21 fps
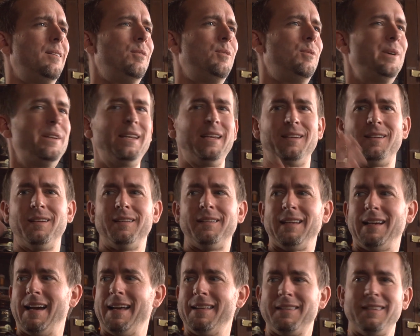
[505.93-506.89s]
When they
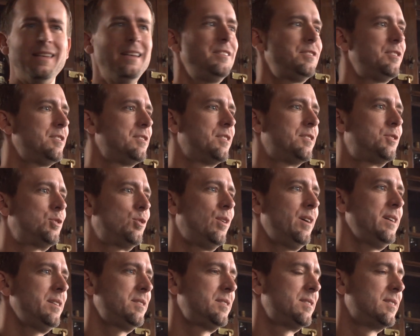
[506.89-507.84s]
got this as a
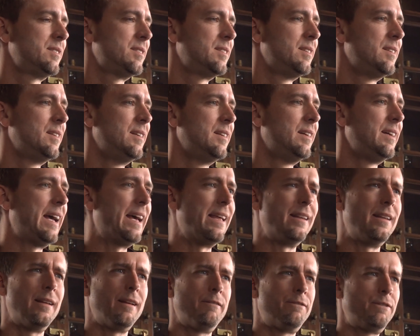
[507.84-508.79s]
choice,
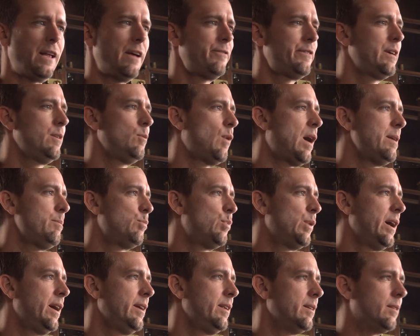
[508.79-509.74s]
and fluffy white
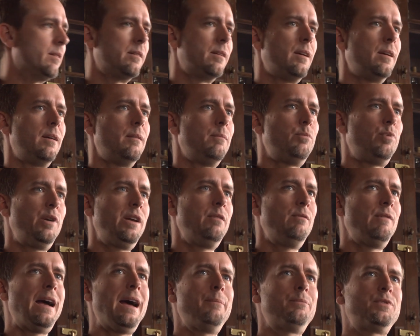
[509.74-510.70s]
bread, and
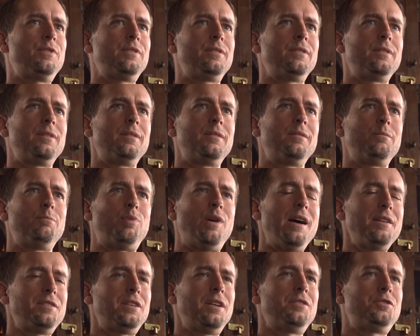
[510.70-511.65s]
pre-wrapped
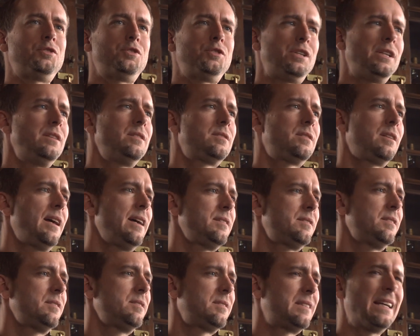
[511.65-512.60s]
processed cheese
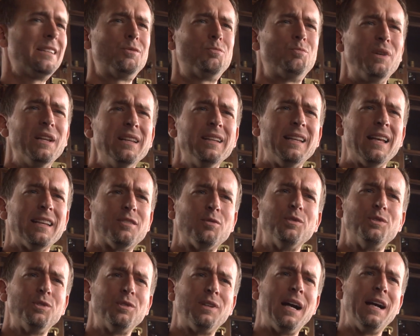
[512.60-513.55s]
slices, that's
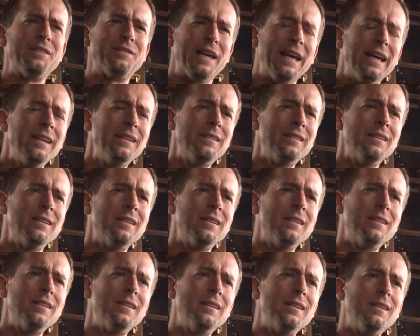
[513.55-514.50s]
what you guys ate?
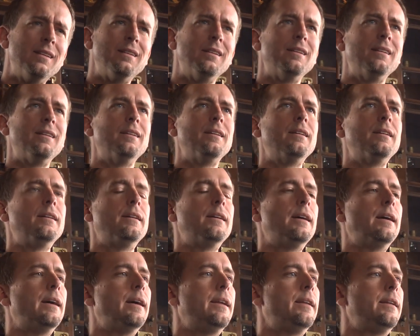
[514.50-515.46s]

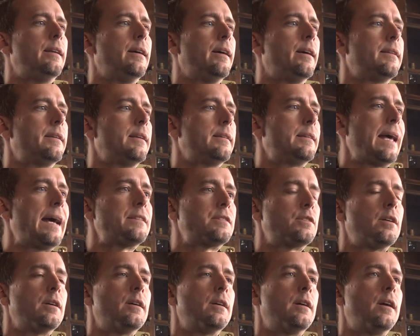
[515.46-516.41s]
And
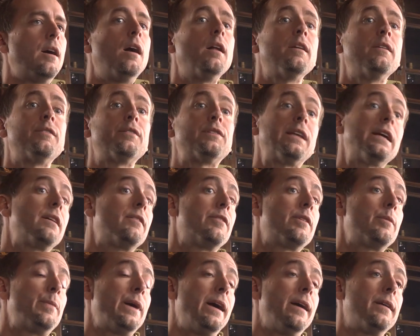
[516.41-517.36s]
that's all those things
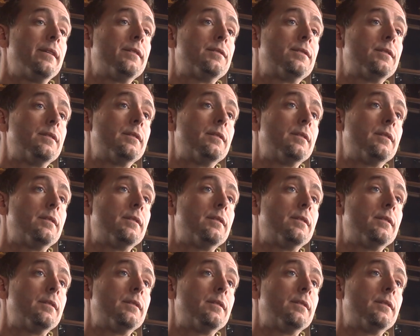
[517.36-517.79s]
of the past.